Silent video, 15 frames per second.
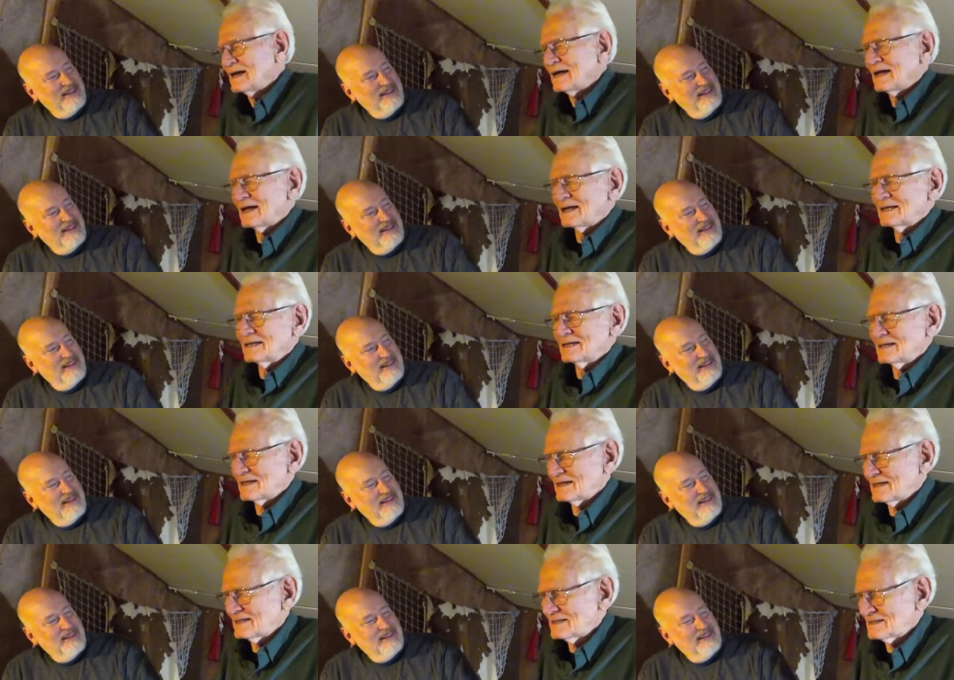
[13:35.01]
Speaker 1: And
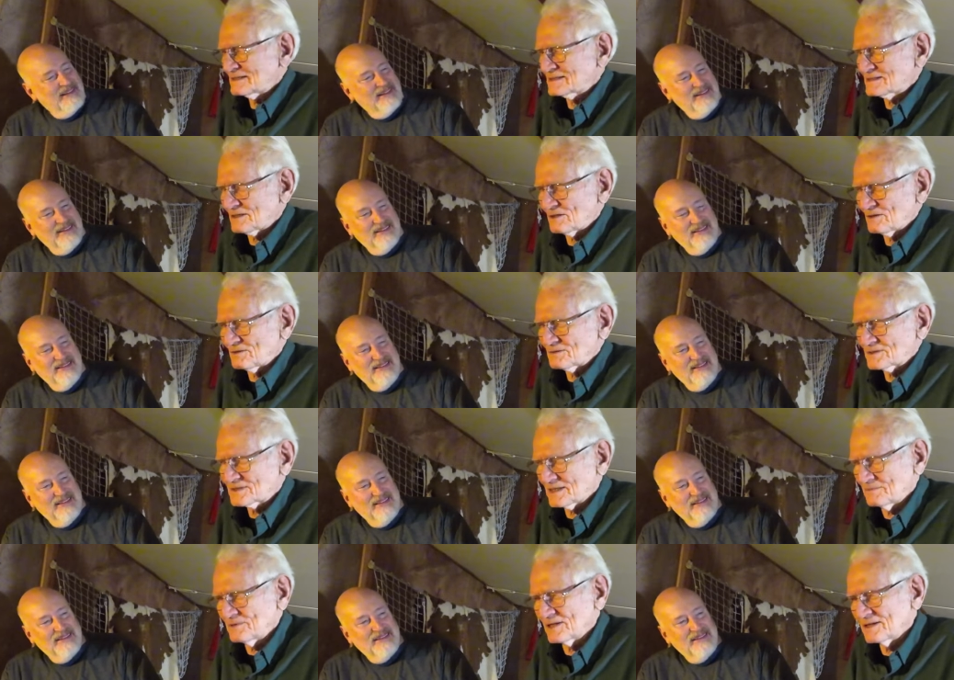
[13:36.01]
uh, so
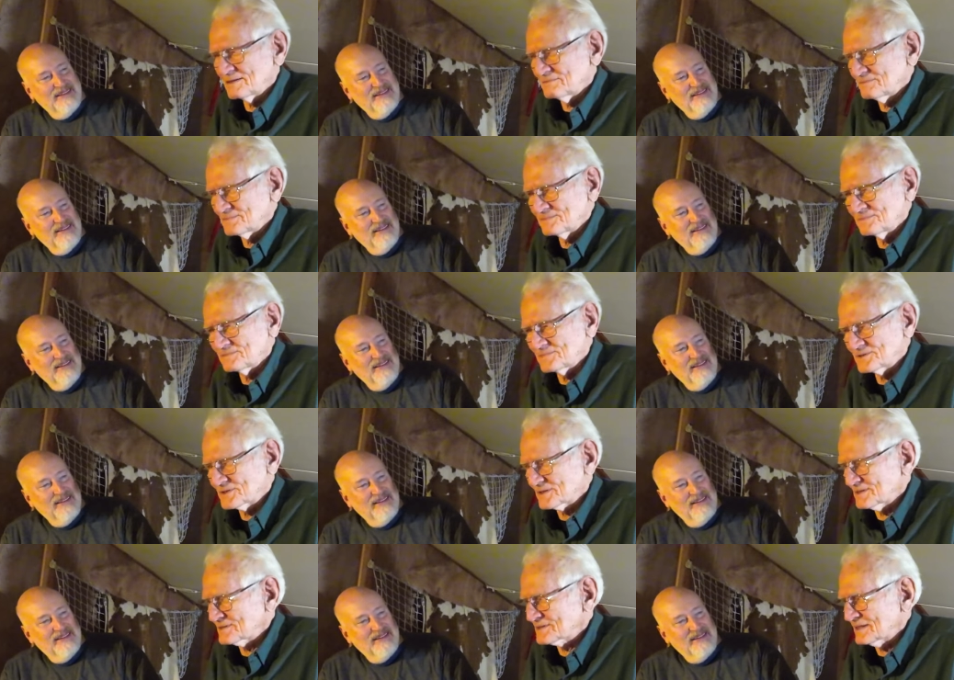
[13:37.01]
some of
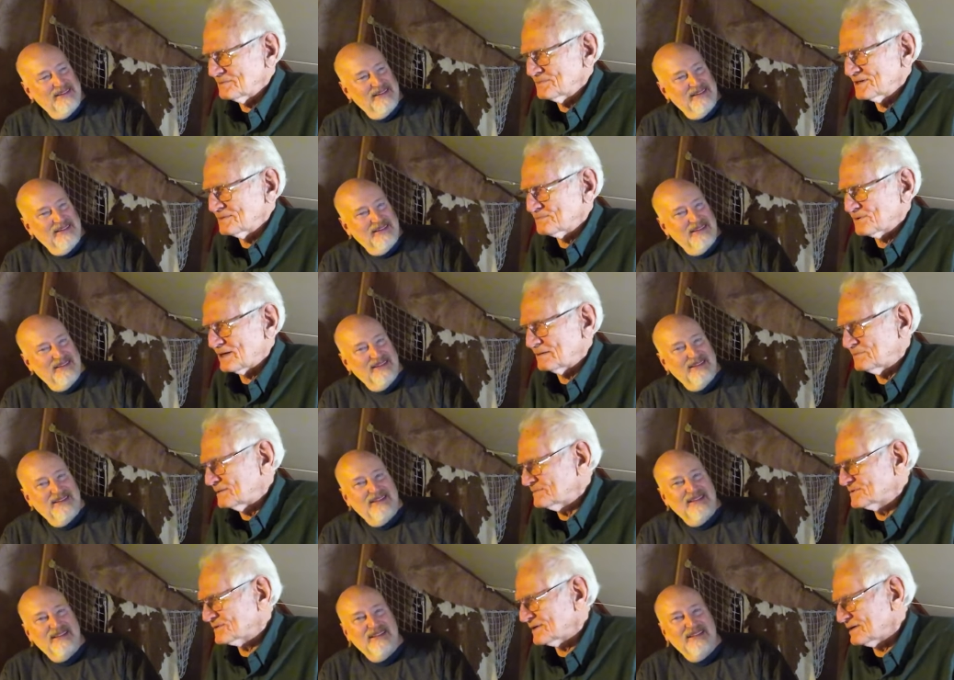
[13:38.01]
the some of the
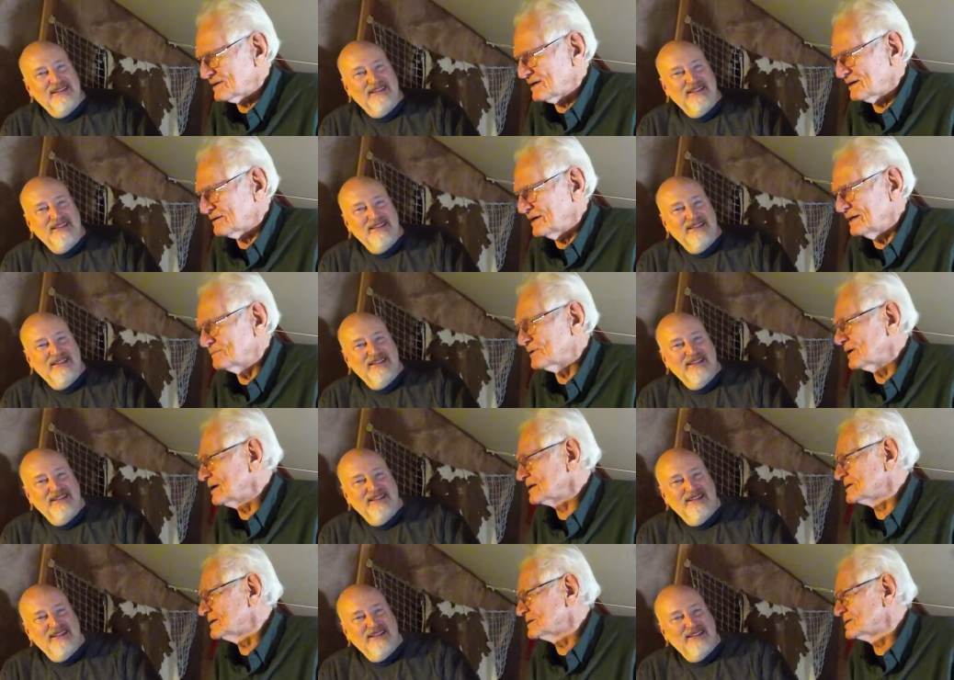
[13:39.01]
problems are, are, in
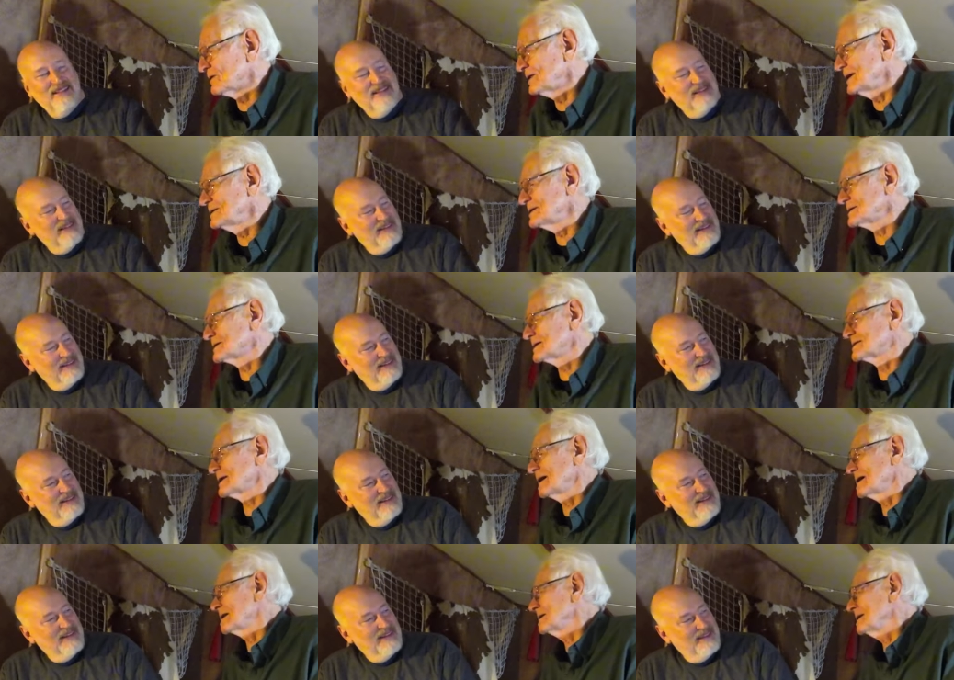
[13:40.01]
production. So they just
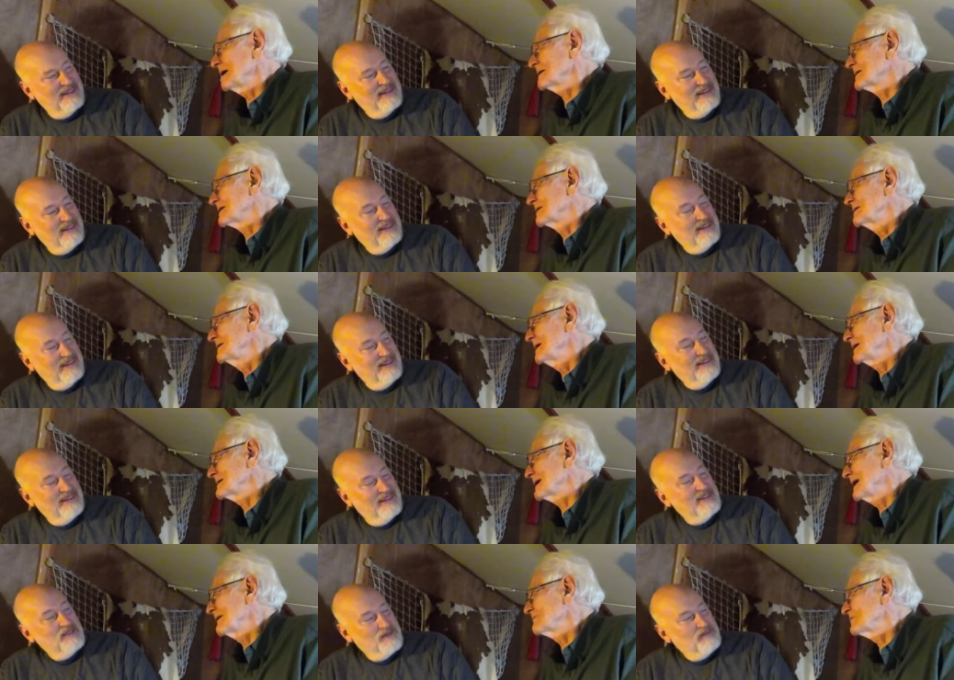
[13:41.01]
decided not to not
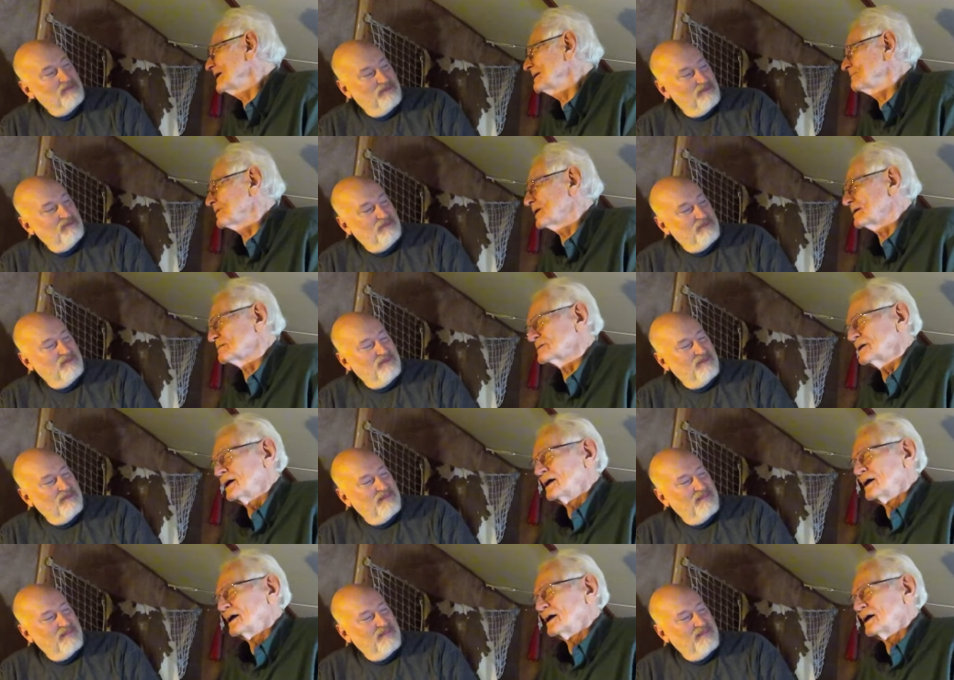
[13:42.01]
to have drain plugs.